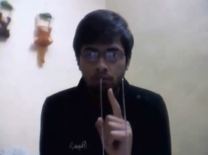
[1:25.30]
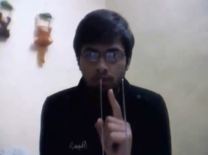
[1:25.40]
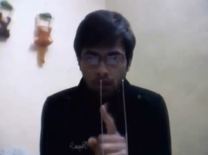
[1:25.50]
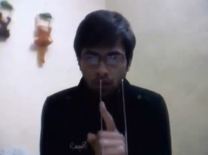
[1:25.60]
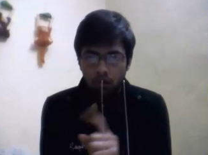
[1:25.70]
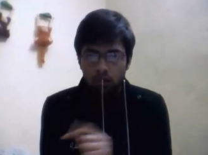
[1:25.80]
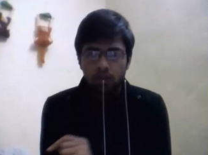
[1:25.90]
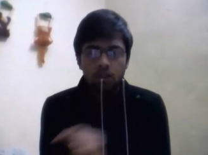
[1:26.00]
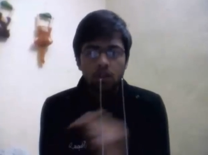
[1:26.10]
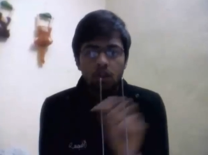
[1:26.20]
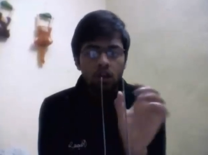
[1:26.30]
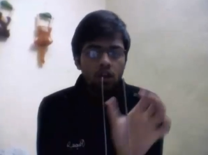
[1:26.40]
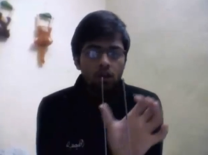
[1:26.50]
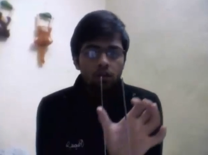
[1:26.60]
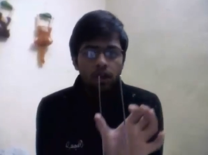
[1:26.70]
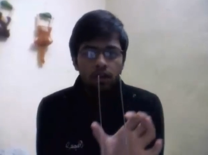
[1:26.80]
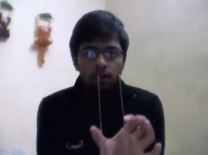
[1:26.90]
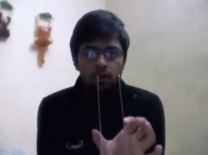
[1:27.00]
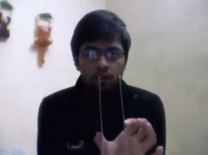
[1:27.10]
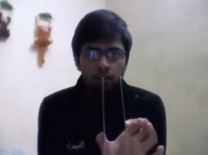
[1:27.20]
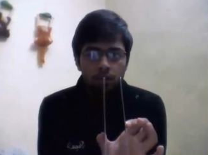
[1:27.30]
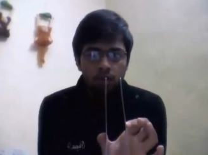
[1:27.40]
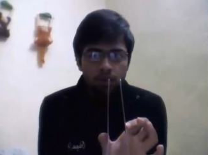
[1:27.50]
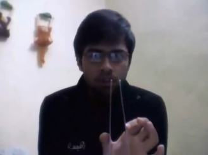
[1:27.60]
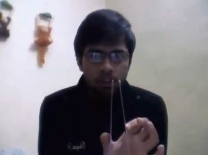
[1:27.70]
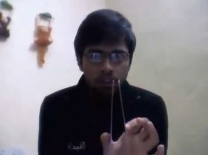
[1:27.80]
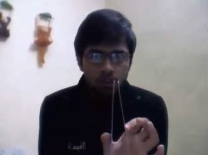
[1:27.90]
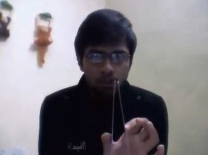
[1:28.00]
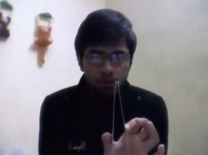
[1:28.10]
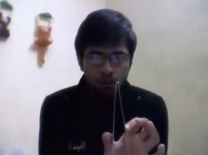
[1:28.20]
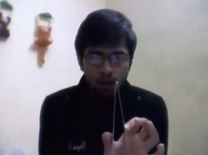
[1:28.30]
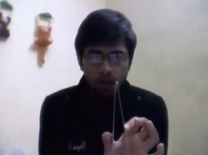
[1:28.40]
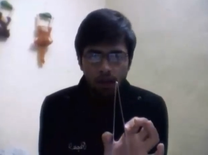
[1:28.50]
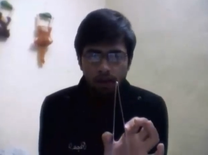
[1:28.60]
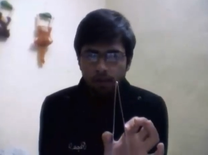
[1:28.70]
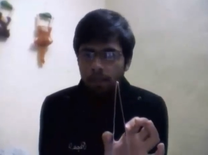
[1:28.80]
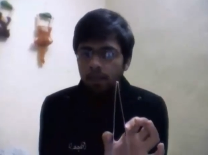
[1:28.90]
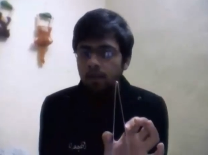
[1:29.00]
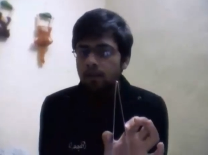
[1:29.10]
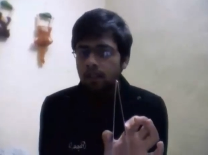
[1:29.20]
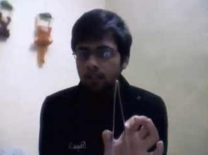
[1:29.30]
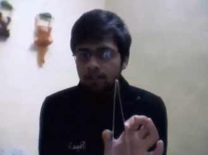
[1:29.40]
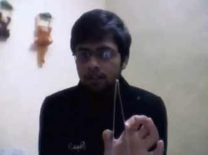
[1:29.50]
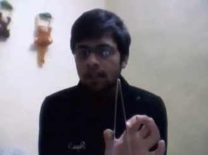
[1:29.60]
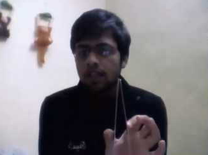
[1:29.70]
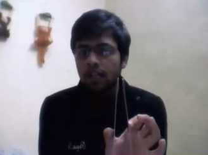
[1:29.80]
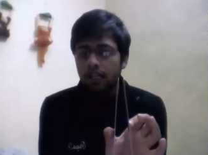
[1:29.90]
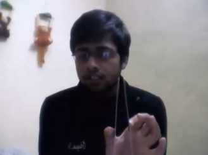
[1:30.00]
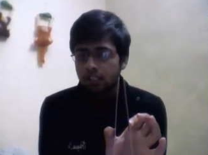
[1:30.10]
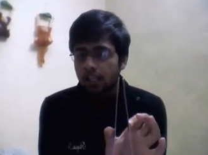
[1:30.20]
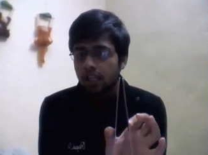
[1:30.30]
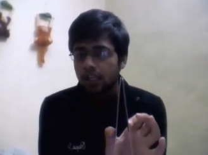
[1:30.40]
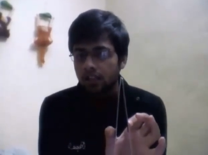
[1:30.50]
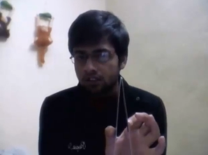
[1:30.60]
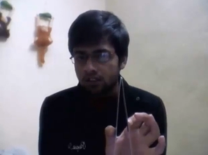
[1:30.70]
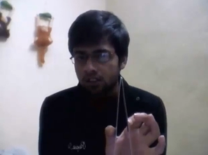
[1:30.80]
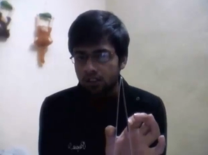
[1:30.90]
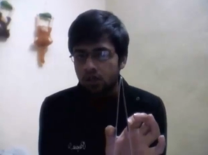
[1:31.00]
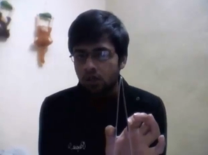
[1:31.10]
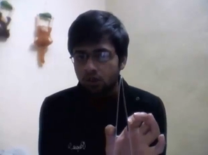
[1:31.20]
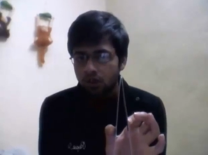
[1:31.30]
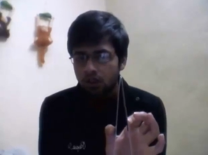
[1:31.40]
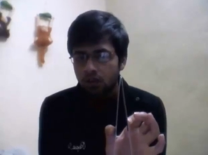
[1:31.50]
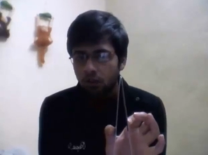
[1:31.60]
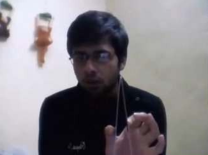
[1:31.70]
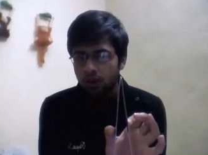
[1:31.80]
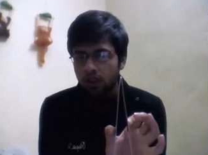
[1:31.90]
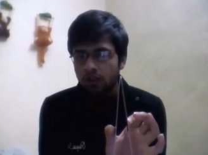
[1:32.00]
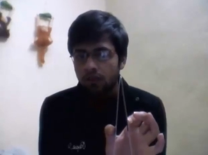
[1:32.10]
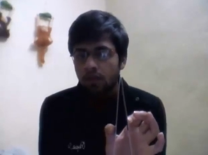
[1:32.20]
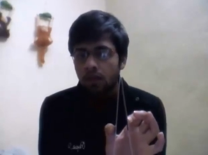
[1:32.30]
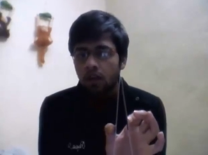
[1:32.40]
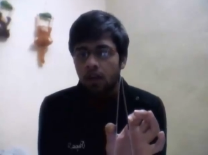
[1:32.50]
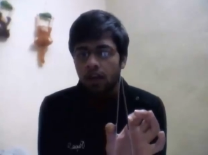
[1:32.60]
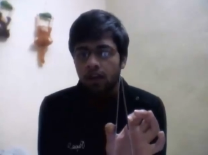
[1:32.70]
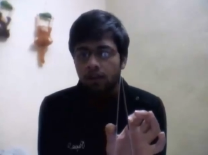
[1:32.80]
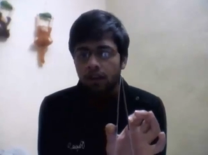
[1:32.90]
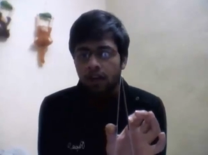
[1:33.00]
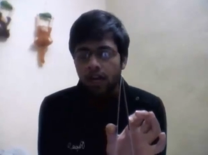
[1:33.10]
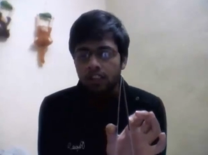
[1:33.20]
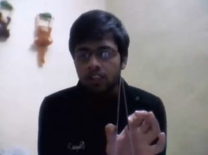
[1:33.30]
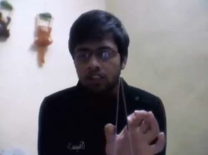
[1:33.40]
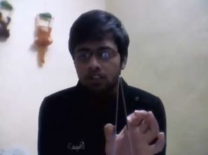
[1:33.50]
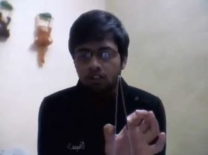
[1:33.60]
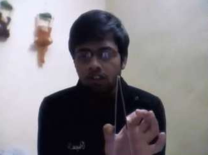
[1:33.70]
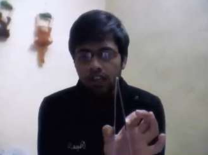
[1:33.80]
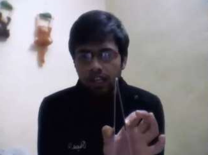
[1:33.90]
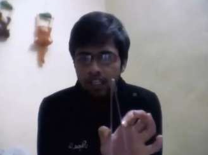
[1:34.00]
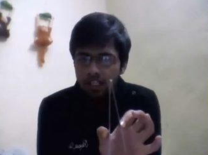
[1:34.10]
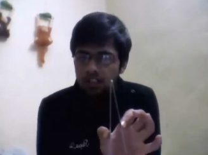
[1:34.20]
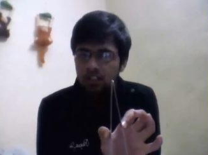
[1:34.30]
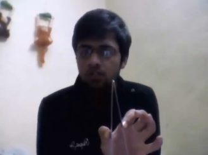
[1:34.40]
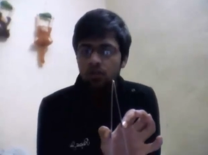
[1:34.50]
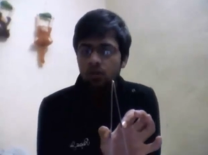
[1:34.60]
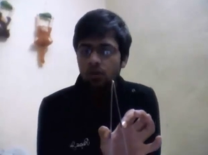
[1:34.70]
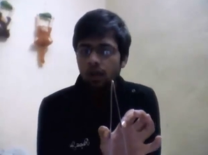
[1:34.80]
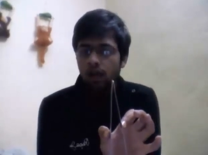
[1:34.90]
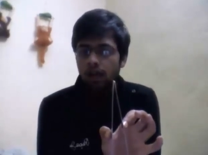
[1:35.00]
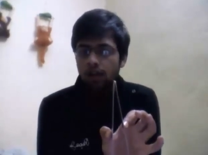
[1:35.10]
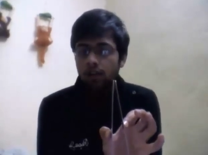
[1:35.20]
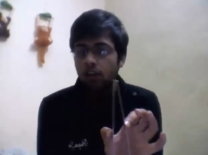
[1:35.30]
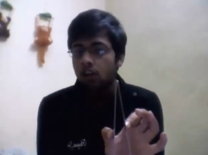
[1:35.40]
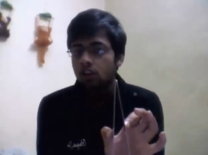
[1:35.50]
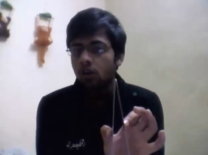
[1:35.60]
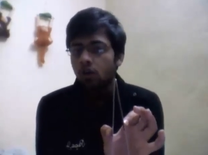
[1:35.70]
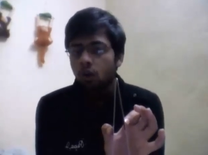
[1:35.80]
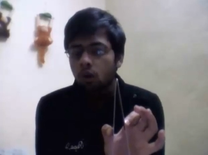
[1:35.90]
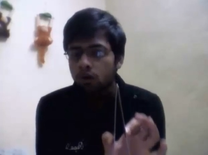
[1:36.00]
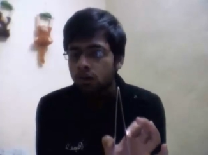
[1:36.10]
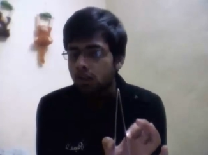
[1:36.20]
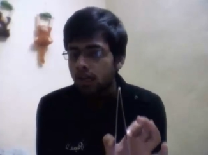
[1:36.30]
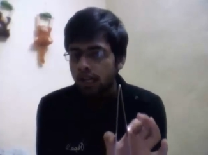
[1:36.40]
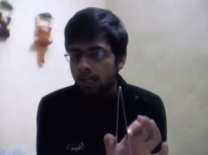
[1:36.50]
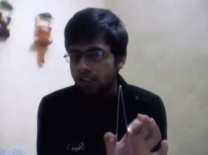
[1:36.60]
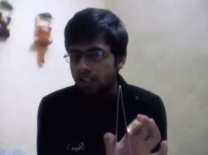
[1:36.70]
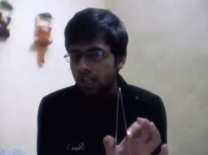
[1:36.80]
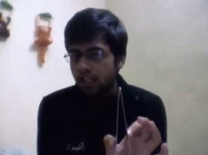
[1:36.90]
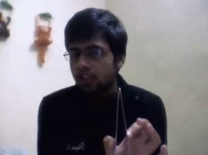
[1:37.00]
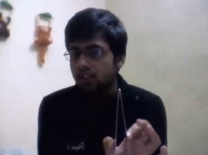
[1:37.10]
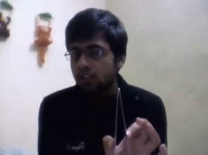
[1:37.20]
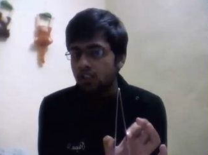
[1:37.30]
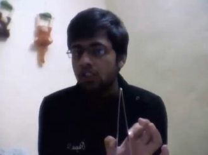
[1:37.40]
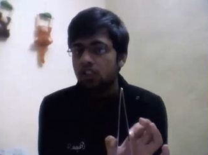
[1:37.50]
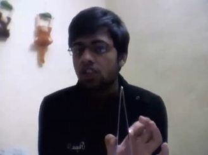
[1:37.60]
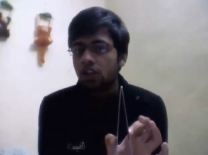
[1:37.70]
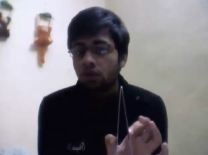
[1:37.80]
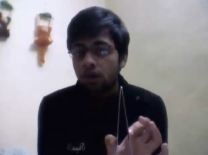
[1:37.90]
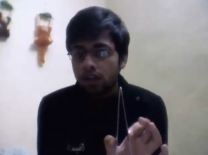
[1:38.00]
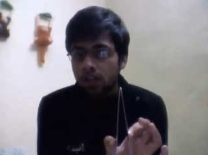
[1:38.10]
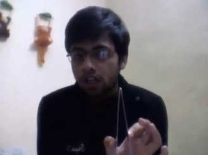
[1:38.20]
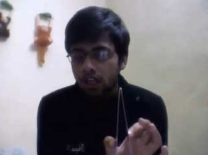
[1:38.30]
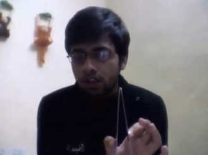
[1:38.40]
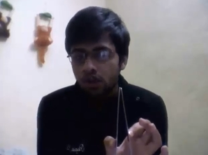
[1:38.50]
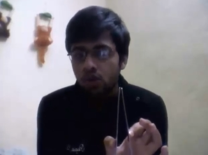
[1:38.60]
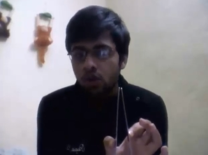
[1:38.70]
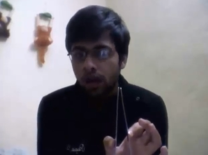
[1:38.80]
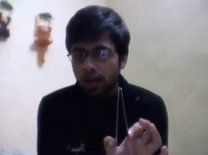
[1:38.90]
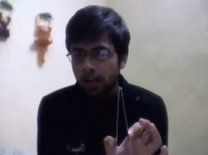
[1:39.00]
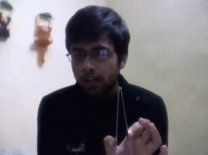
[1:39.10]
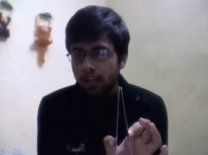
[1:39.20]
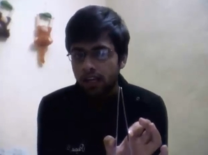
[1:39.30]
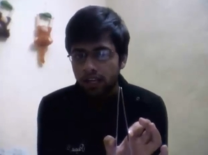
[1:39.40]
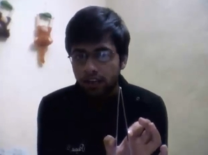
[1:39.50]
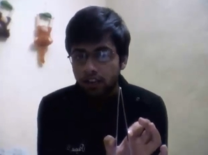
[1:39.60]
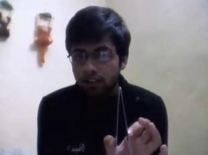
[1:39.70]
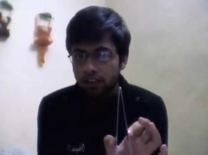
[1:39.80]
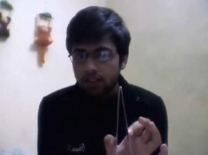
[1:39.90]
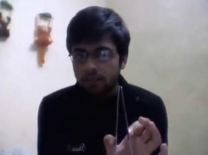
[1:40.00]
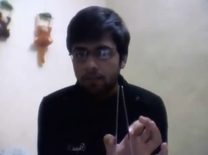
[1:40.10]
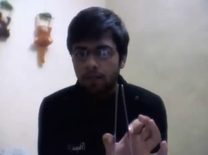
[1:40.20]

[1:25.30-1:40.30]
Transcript: because when we push this two end there's an elastic energy stored in the body and when I just release this to N the whole the elastic energy is converted into kinetic energy